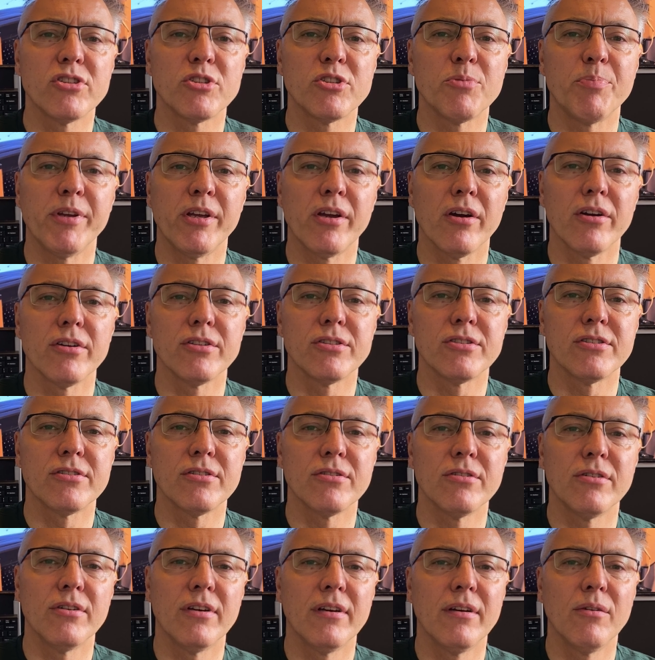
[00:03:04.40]
because
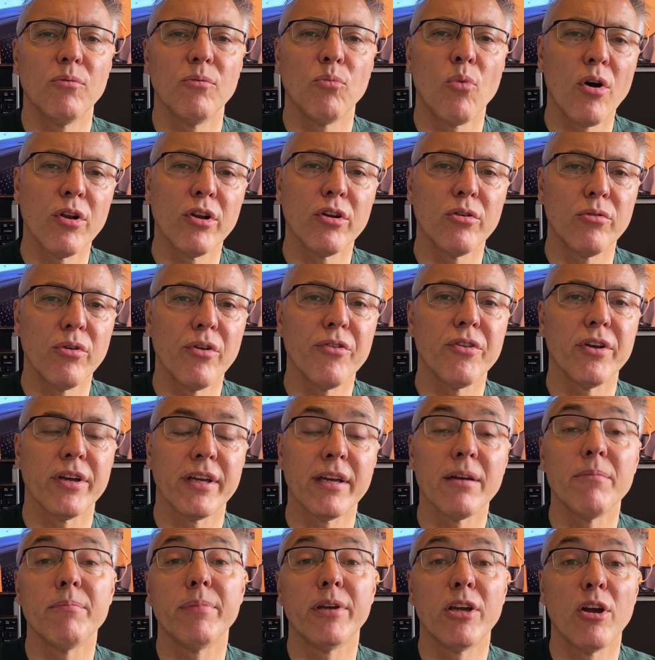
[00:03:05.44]
one or other
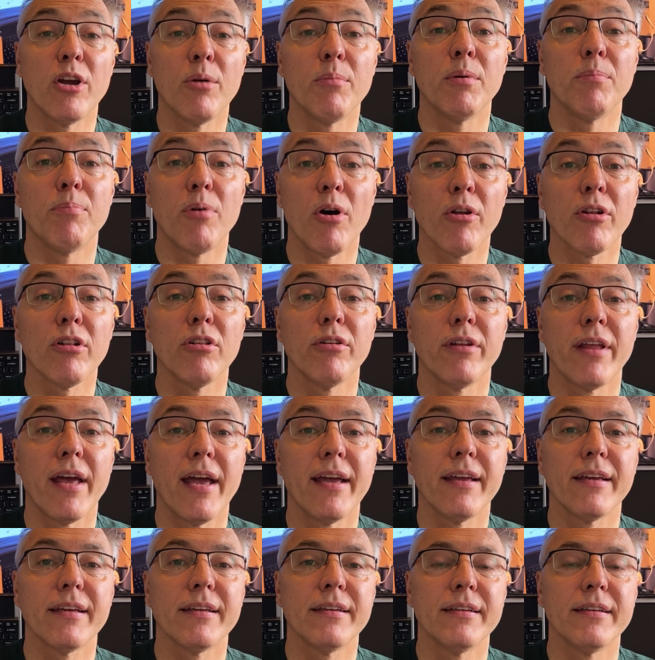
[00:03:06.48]
can become a
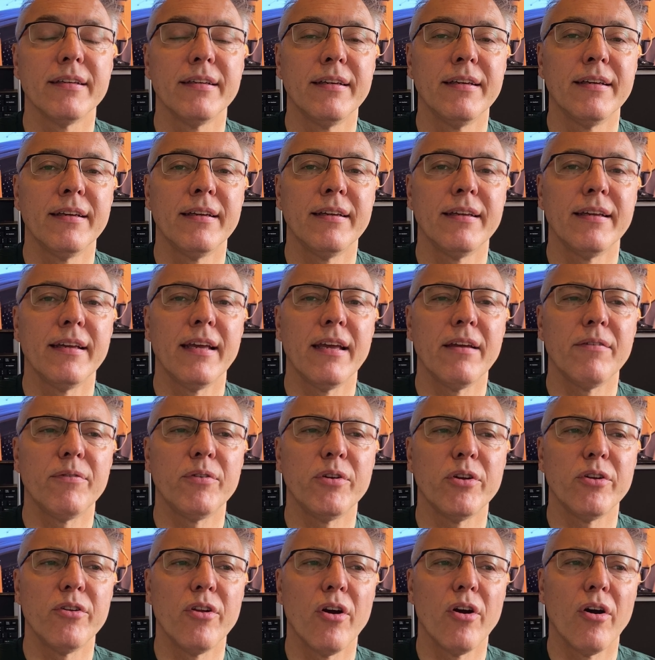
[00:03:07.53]
bottleneck if
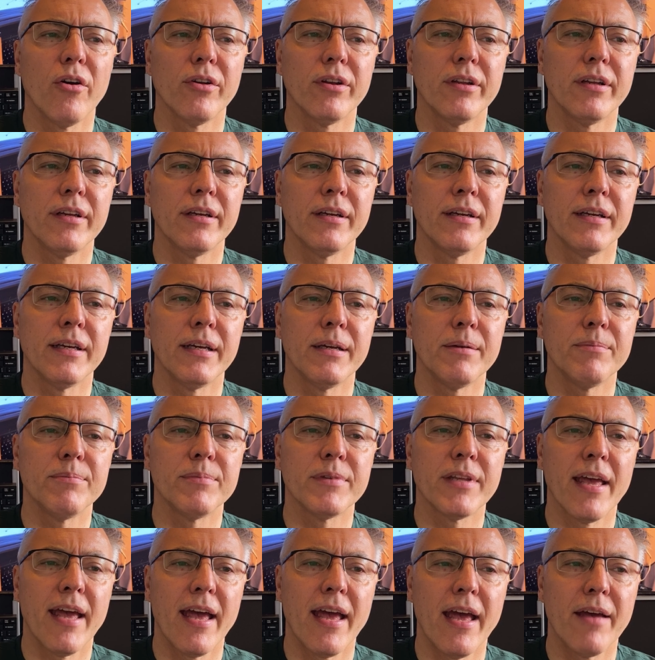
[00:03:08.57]
you're not
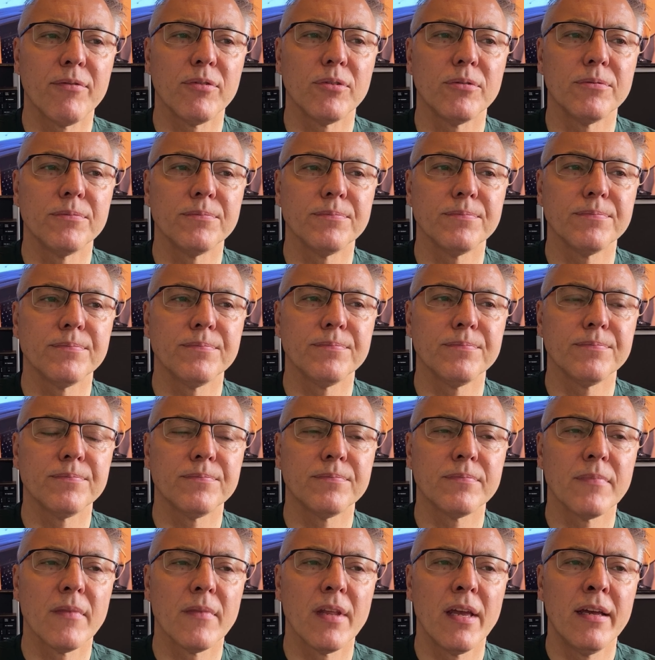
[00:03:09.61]
careful.
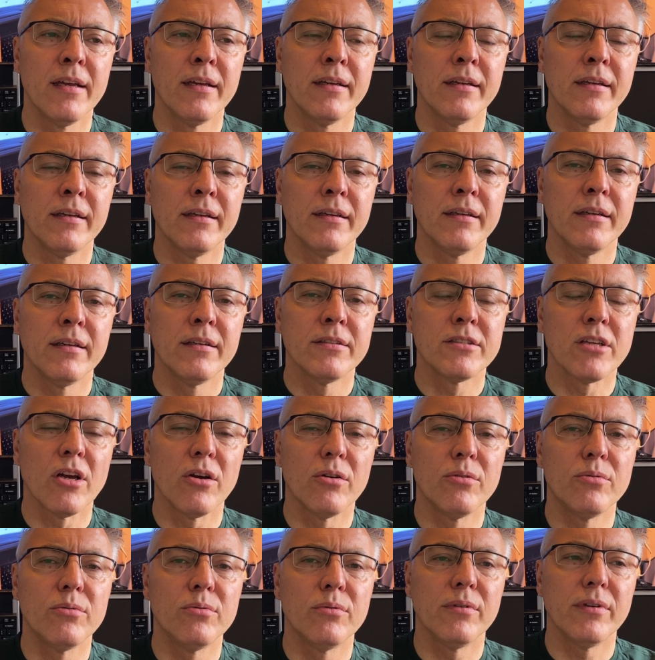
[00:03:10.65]

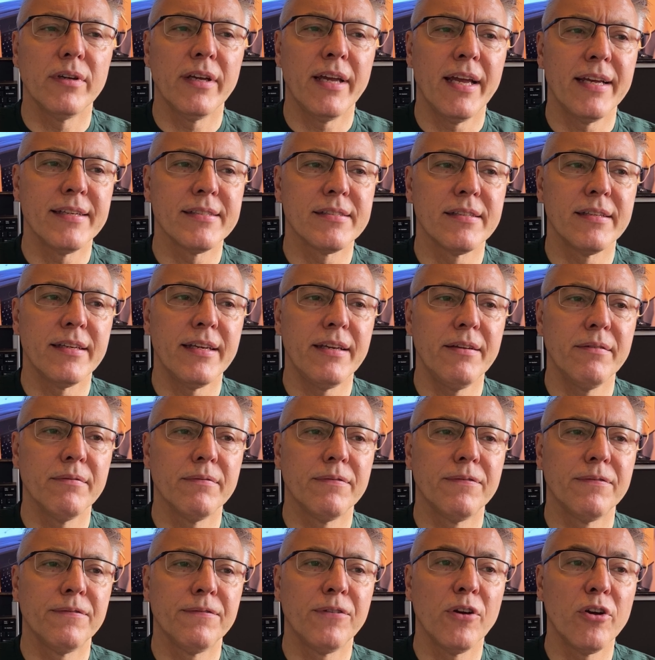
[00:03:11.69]
So here's the
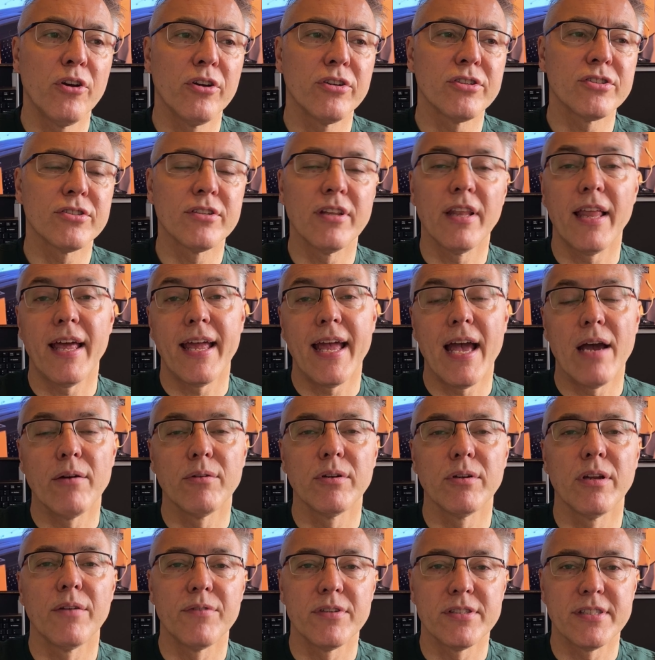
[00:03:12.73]
first
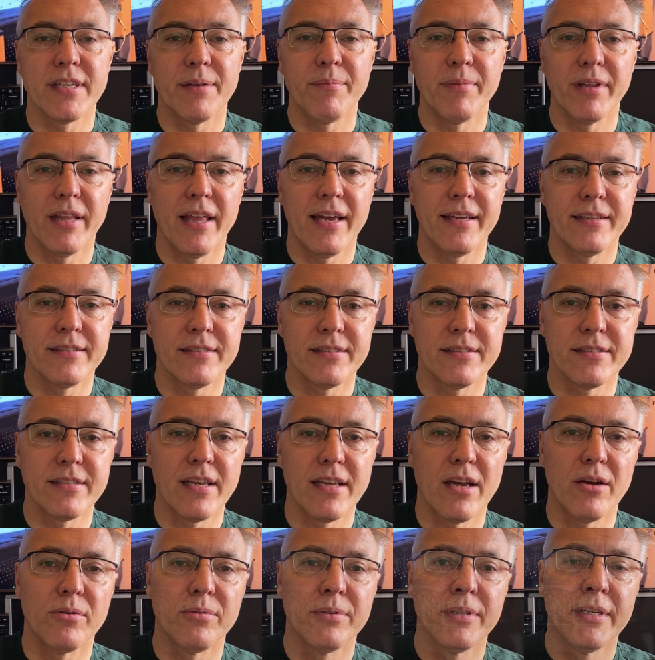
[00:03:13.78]
layout of the simulator.
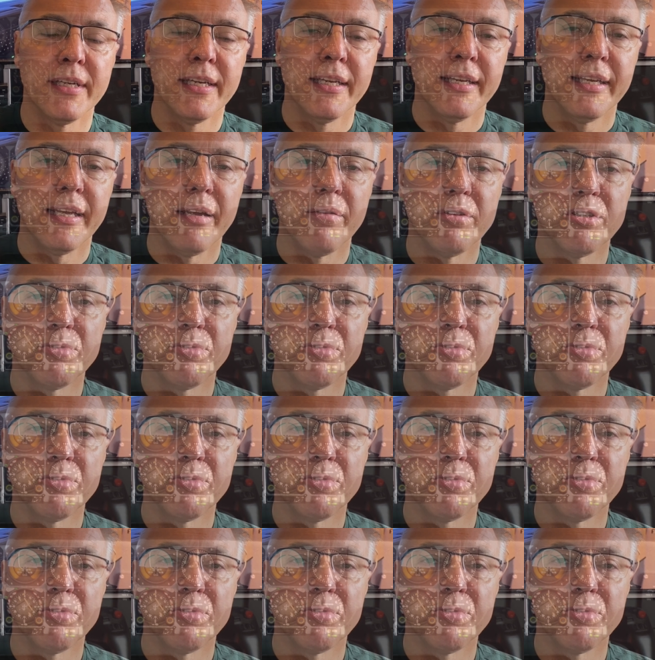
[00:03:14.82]
So it was